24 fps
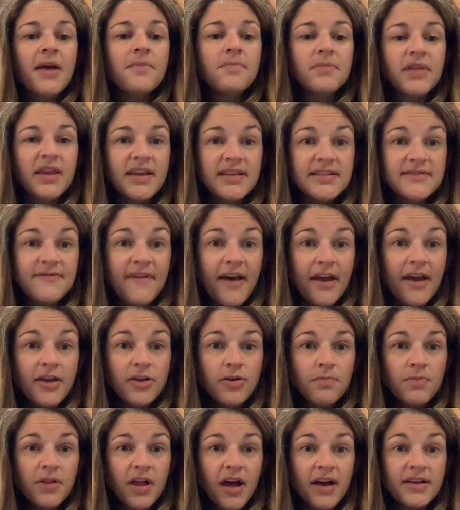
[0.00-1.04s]
Place value
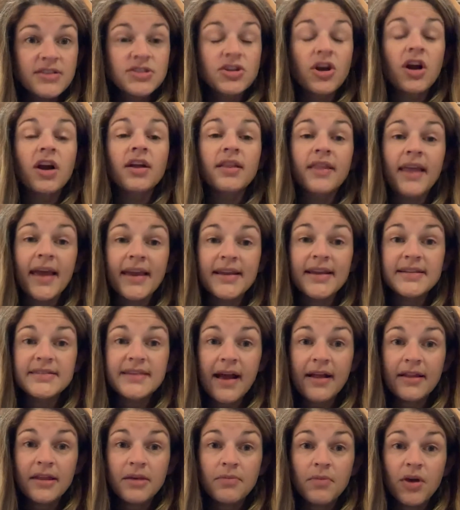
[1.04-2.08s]
blocks are like
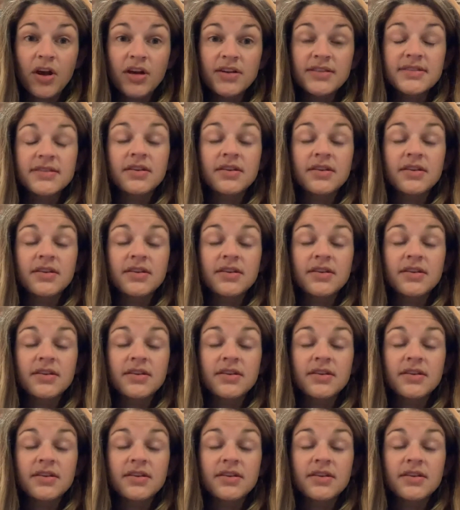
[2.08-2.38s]
tally marks.